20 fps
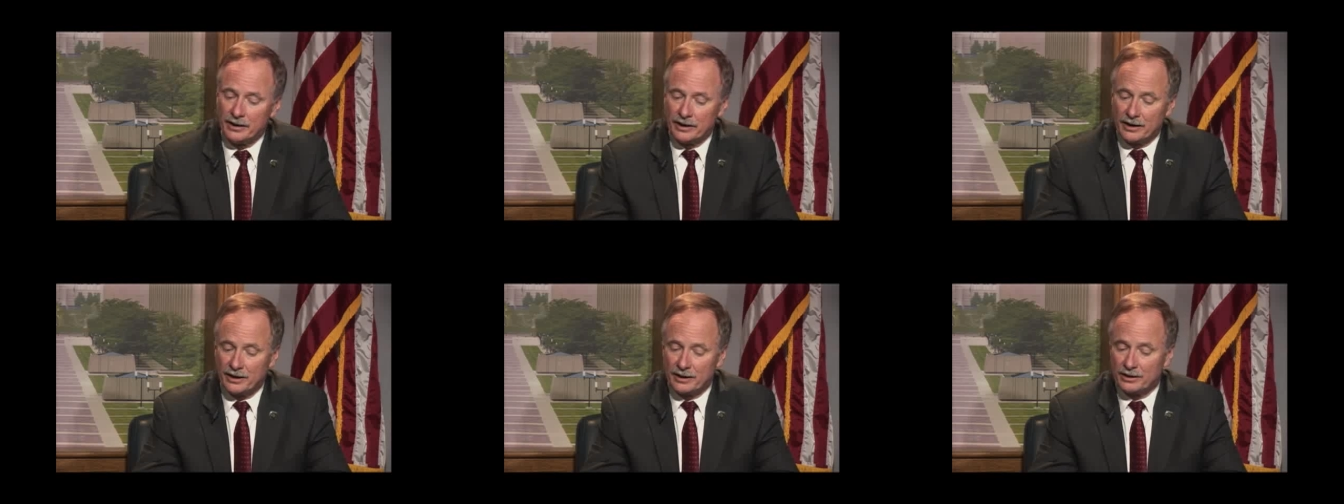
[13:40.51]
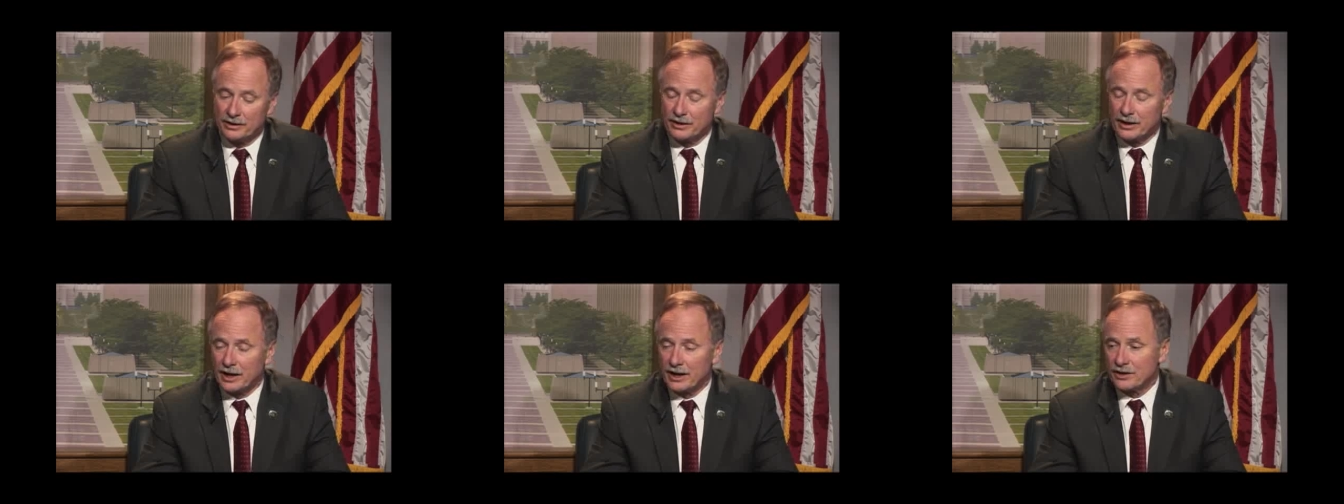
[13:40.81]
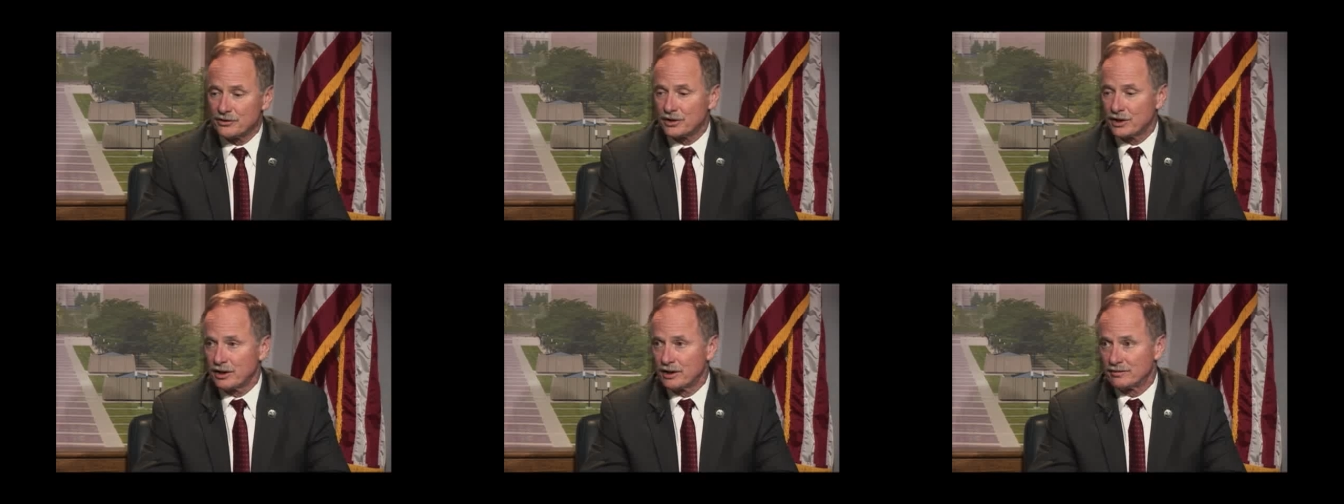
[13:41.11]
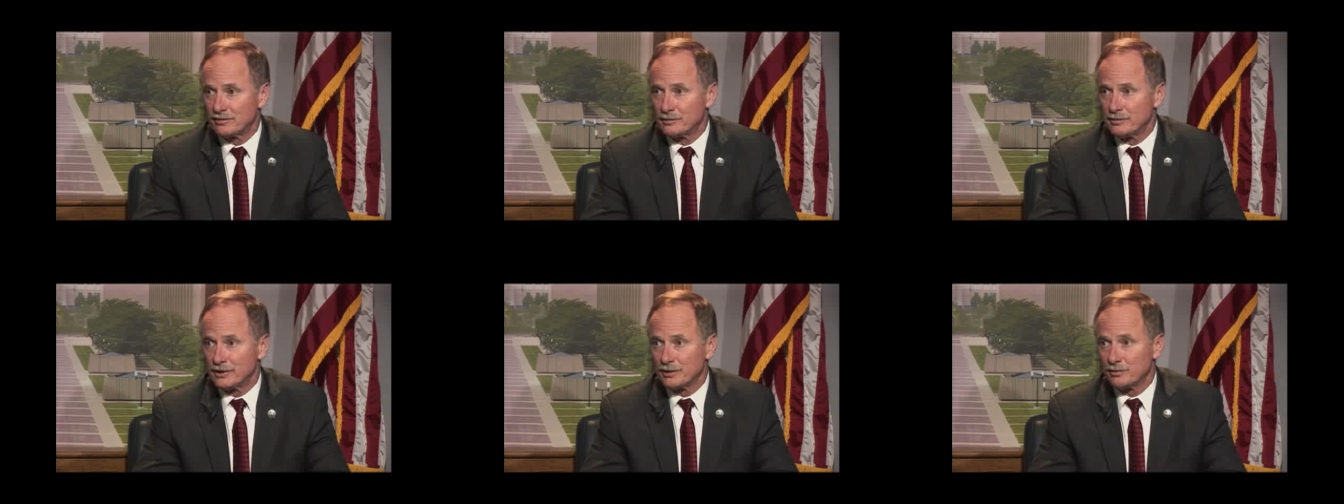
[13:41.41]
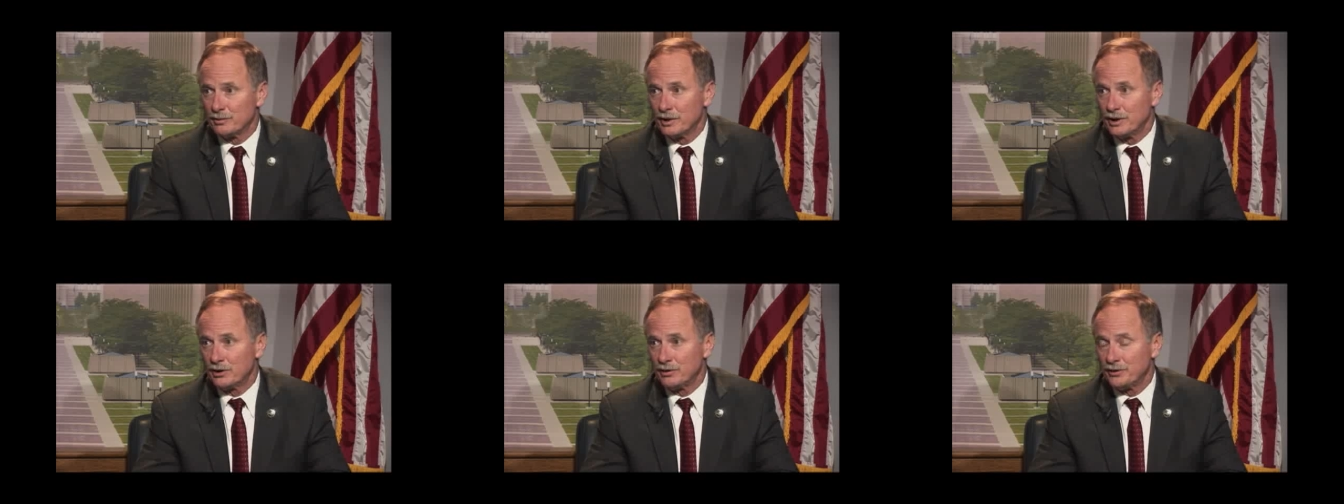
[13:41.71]
And as a government,
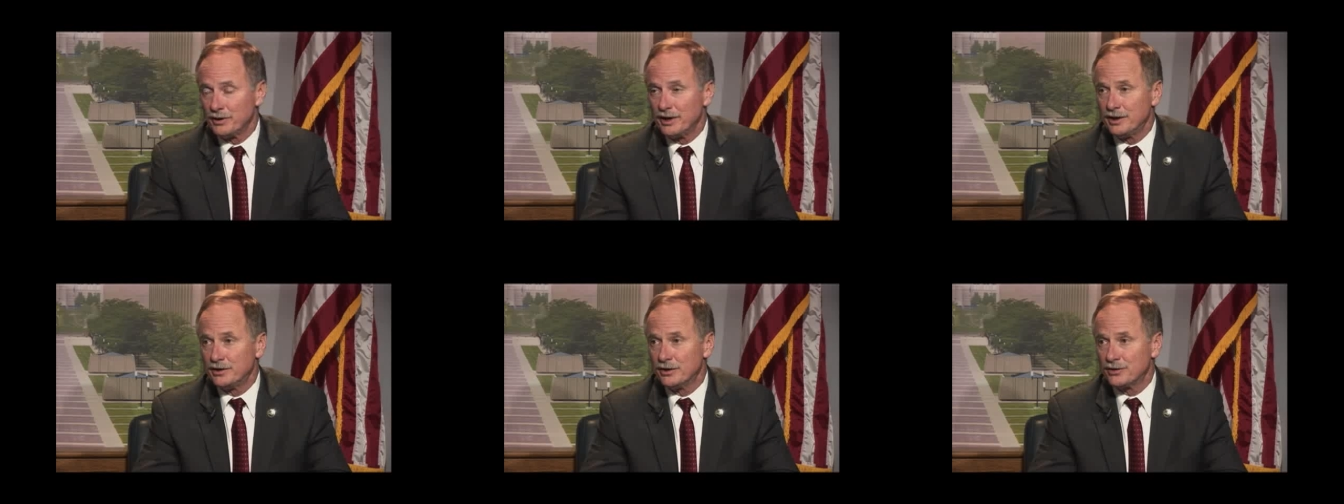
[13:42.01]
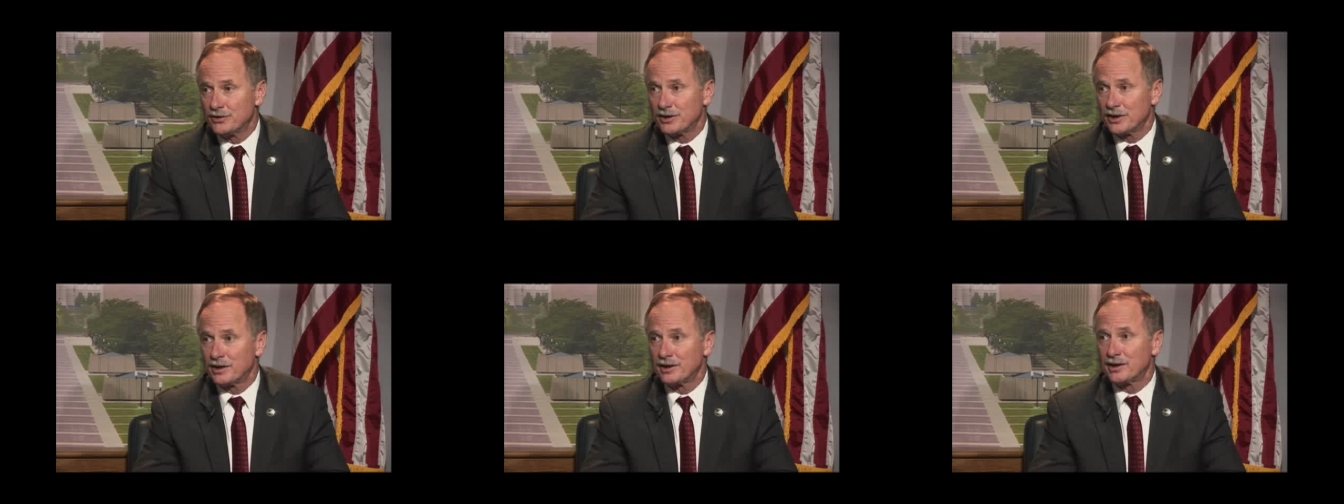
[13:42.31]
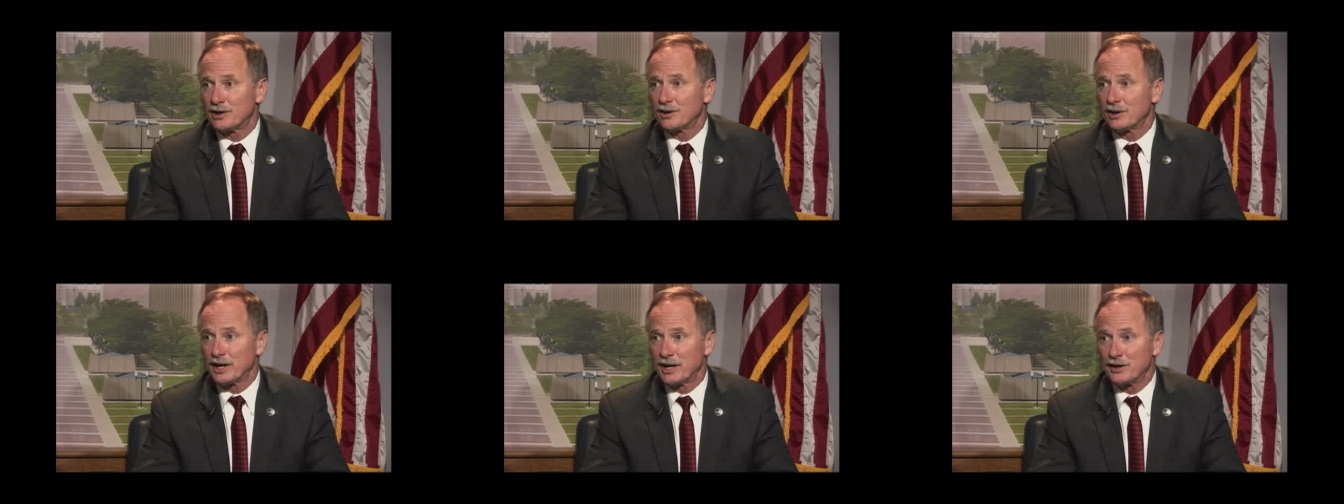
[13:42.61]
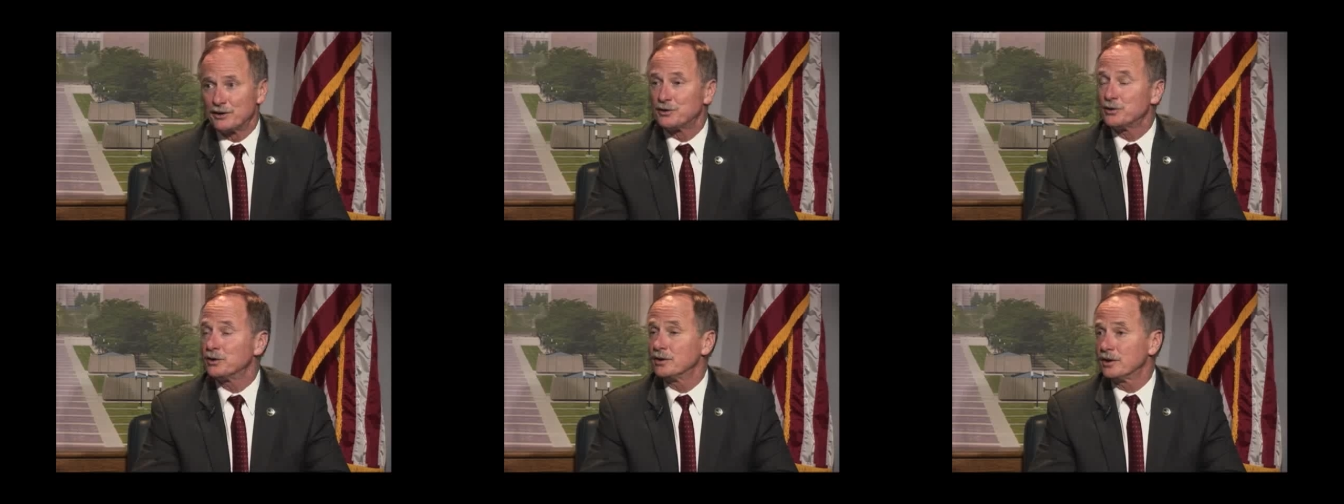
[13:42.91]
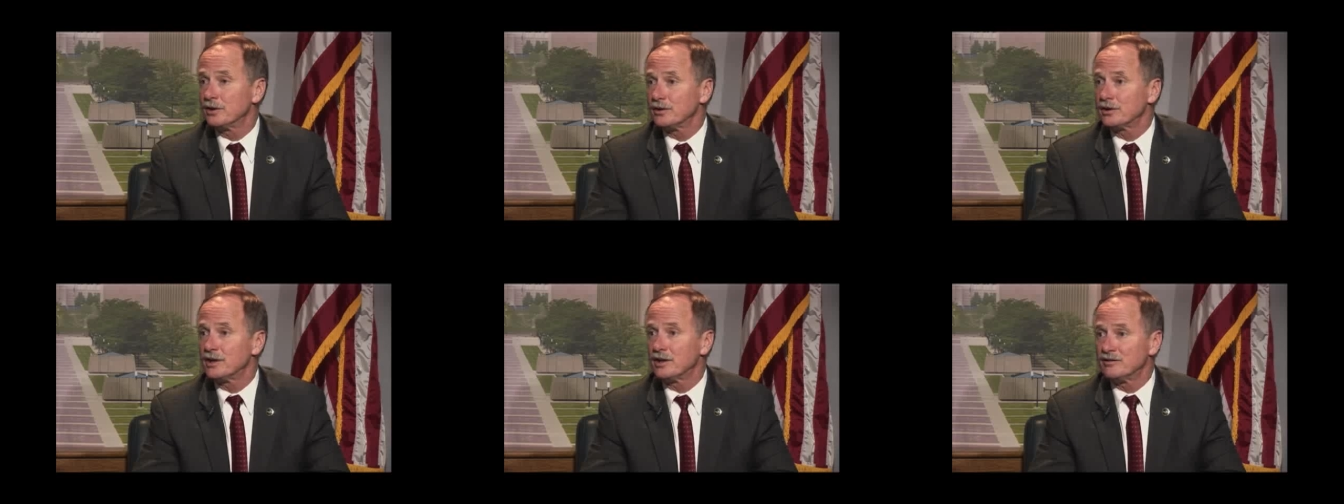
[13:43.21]
we don't need to sell our land to
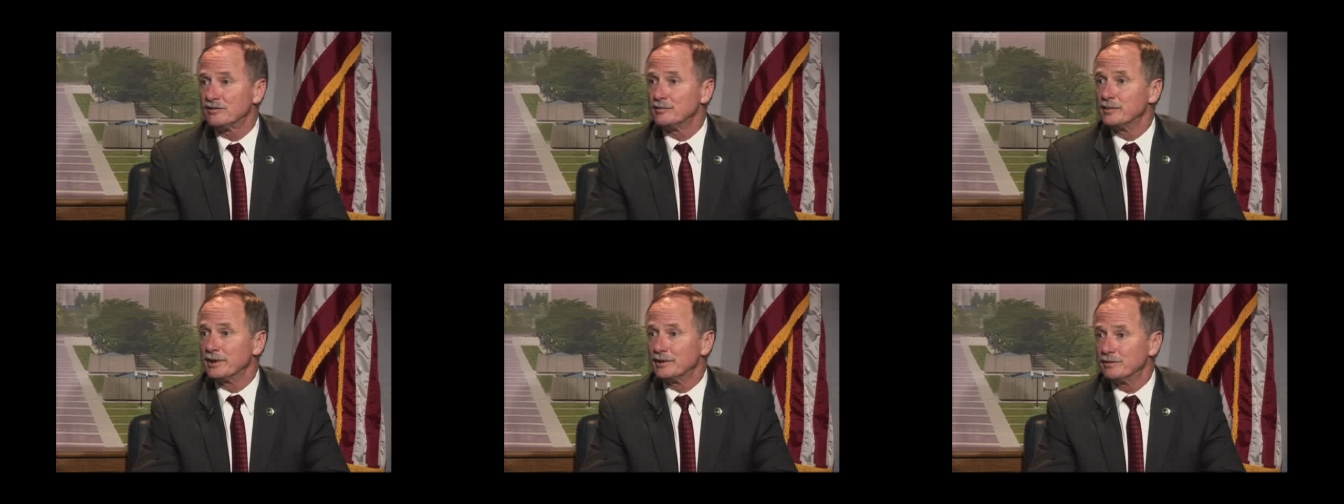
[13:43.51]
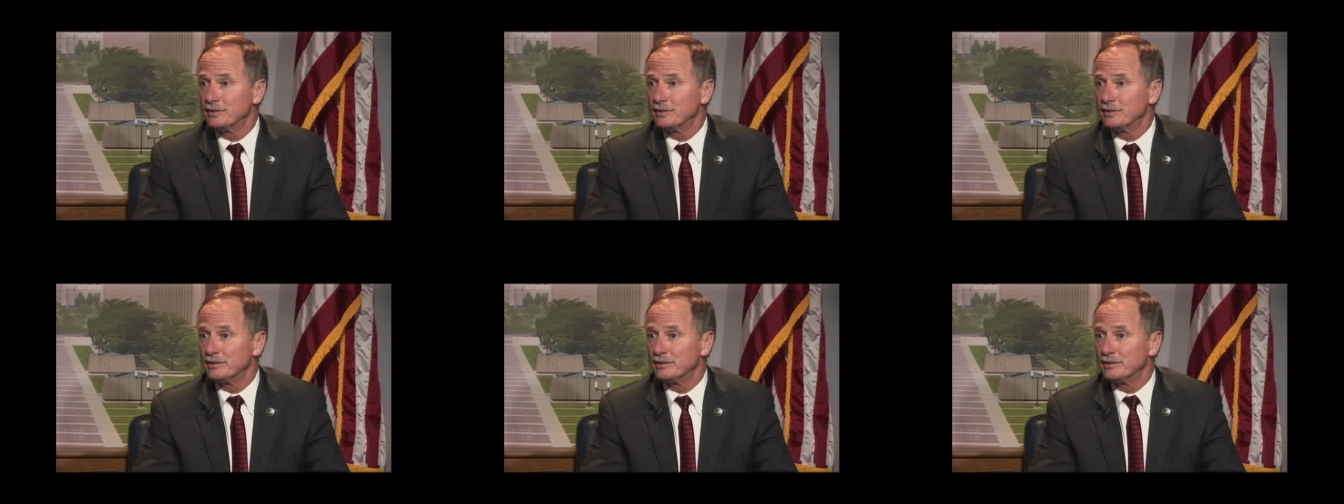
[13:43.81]
another government.